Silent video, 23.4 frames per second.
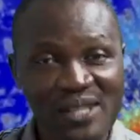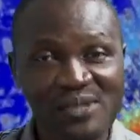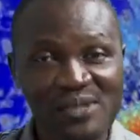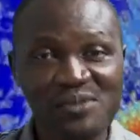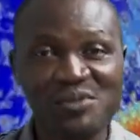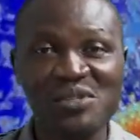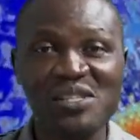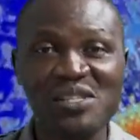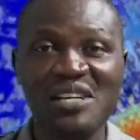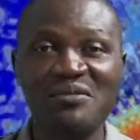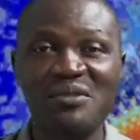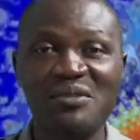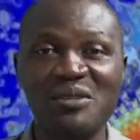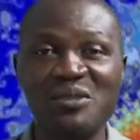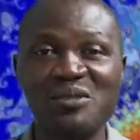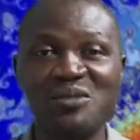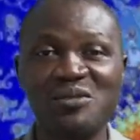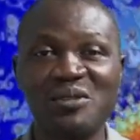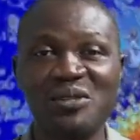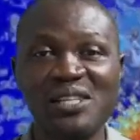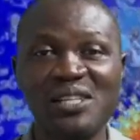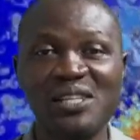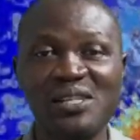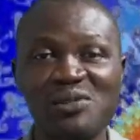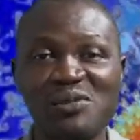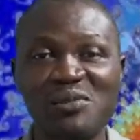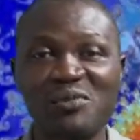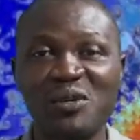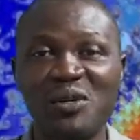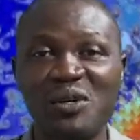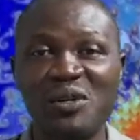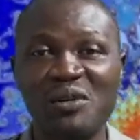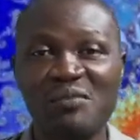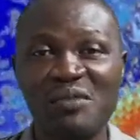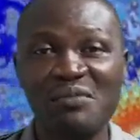to share our videos with others. Drop a
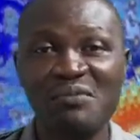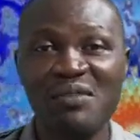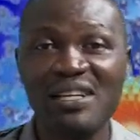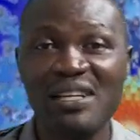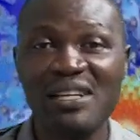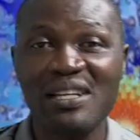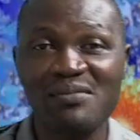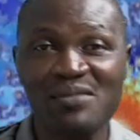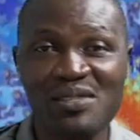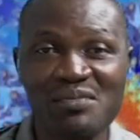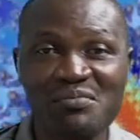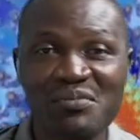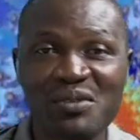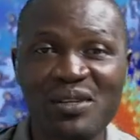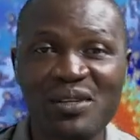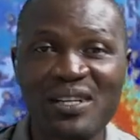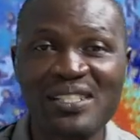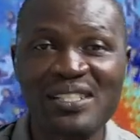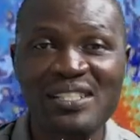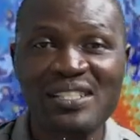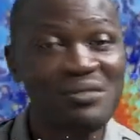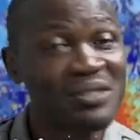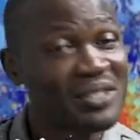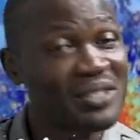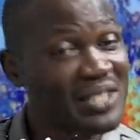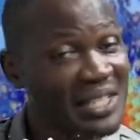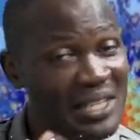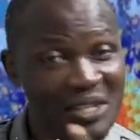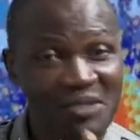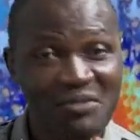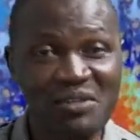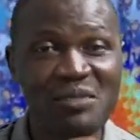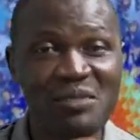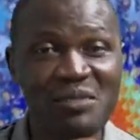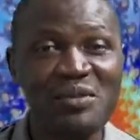comment, make them simple and simple. Thank
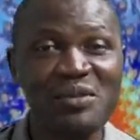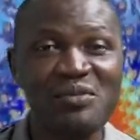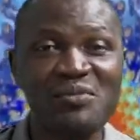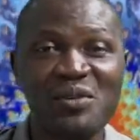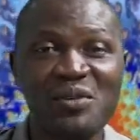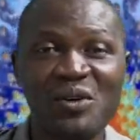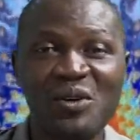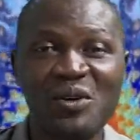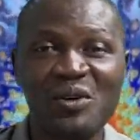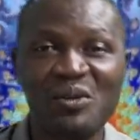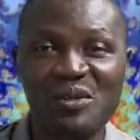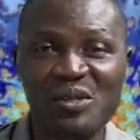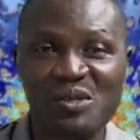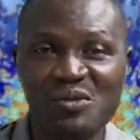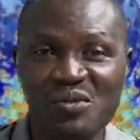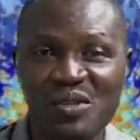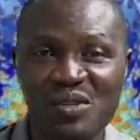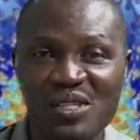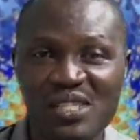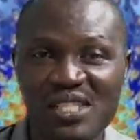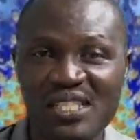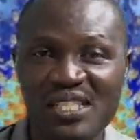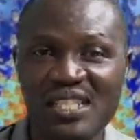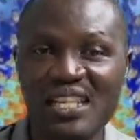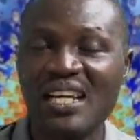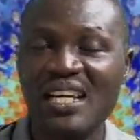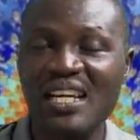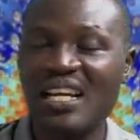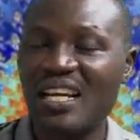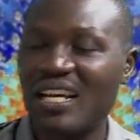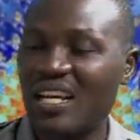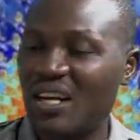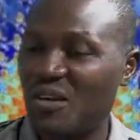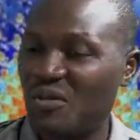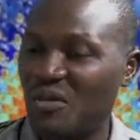you very much for always watching.
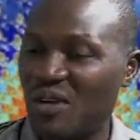We'll